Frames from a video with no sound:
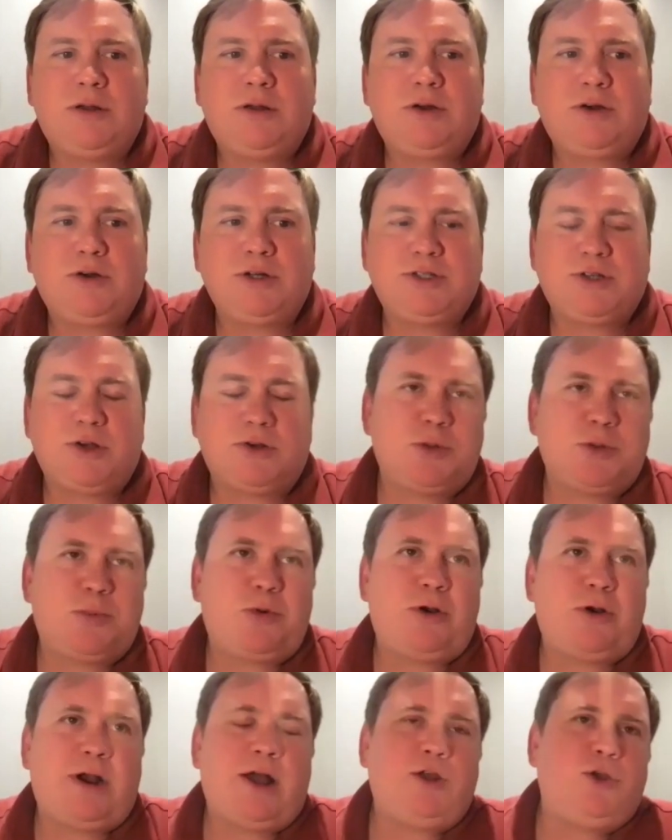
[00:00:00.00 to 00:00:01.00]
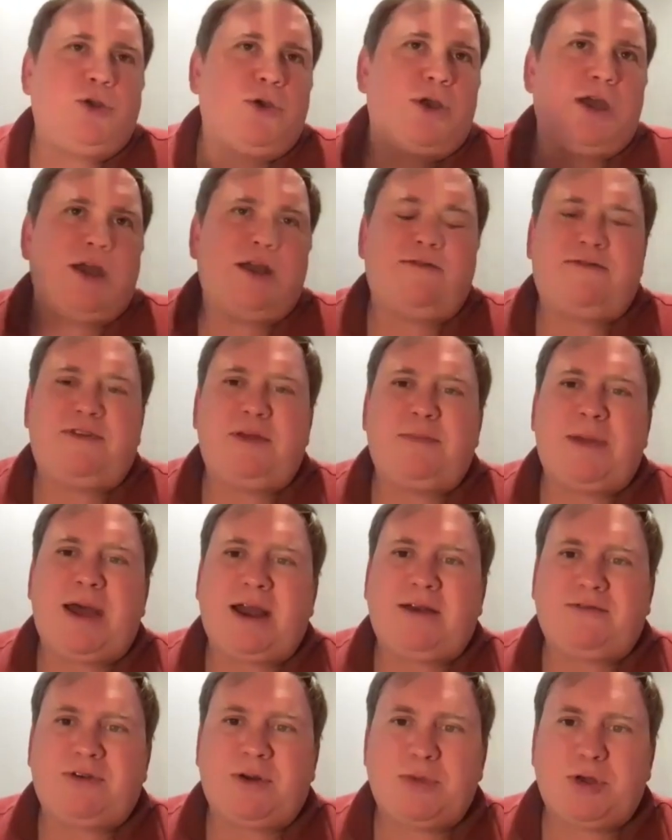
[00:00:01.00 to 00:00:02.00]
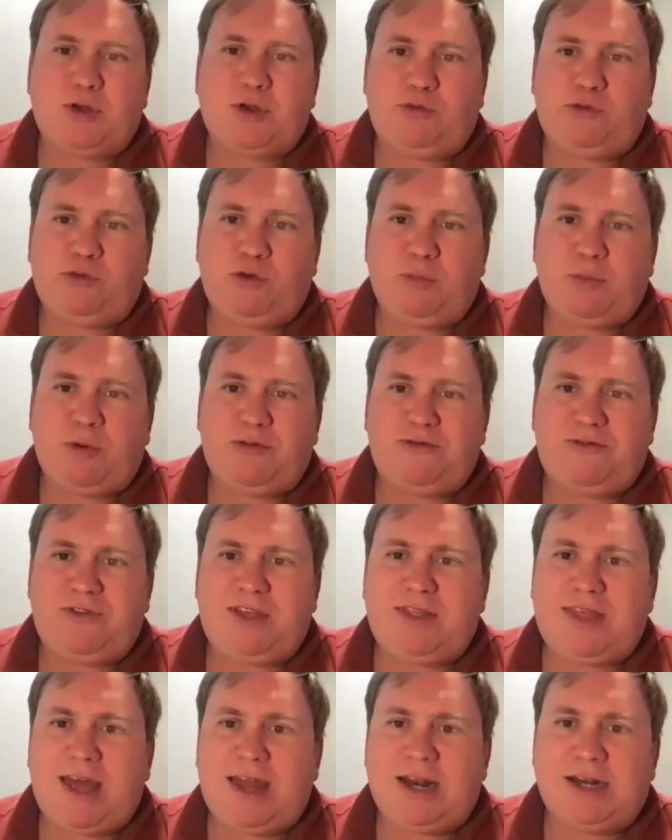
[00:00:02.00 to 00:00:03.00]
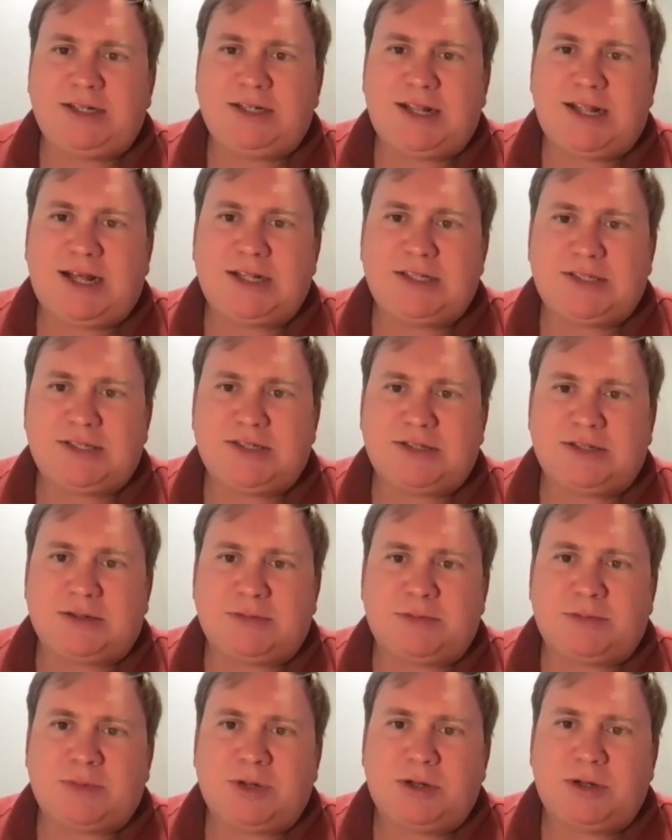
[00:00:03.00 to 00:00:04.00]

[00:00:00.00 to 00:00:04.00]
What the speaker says: Chris also pointed out, you can get feedback from the consumer, feed that into that system